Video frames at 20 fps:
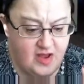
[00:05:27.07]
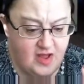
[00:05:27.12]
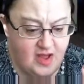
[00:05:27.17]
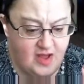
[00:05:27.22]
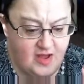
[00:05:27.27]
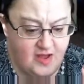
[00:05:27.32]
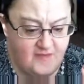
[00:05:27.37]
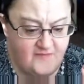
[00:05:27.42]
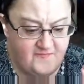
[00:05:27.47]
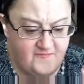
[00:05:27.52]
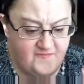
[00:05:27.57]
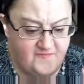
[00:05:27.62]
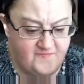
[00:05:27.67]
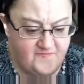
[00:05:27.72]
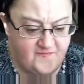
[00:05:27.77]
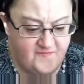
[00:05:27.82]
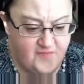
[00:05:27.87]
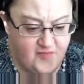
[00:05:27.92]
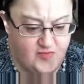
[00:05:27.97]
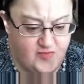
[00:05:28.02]
um,
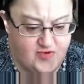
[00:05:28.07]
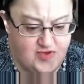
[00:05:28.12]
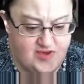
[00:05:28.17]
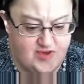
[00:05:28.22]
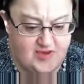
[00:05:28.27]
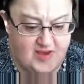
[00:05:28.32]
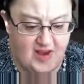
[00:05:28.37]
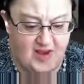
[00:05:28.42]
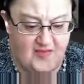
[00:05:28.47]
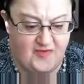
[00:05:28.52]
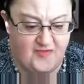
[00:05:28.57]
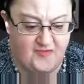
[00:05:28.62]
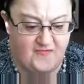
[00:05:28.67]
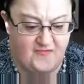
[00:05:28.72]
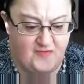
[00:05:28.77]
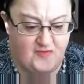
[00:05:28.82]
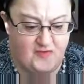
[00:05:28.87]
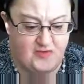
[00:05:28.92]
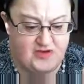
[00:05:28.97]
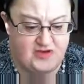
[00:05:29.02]
verses 9 through
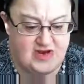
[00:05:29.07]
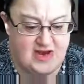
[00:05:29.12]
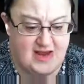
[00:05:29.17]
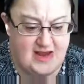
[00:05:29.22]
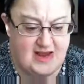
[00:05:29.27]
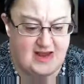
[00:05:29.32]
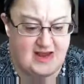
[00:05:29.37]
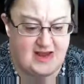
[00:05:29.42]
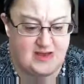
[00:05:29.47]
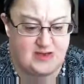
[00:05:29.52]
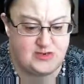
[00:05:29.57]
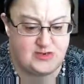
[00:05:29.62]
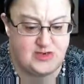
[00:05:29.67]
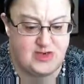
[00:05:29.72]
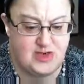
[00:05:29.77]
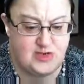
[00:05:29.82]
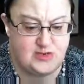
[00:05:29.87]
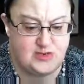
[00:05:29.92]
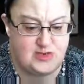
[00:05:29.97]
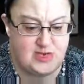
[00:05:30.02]
14 and,
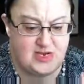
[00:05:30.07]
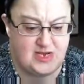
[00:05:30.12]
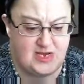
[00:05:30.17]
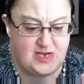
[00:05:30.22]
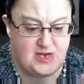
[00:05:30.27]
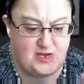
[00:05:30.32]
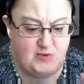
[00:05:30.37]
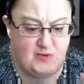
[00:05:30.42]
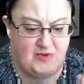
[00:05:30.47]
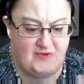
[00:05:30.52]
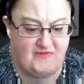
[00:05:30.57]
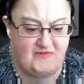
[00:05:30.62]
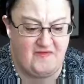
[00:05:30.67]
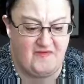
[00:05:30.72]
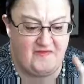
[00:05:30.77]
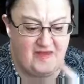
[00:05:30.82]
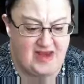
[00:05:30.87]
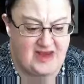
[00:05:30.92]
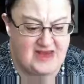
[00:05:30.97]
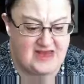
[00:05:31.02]
and Genesis
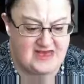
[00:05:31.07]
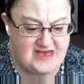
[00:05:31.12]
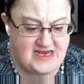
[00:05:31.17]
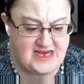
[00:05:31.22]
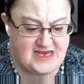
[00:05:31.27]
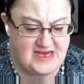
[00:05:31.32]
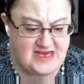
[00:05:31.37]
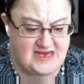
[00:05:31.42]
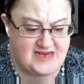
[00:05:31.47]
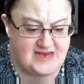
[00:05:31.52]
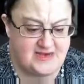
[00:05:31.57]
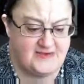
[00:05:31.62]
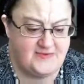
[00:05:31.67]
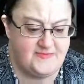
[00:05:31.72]
25 18.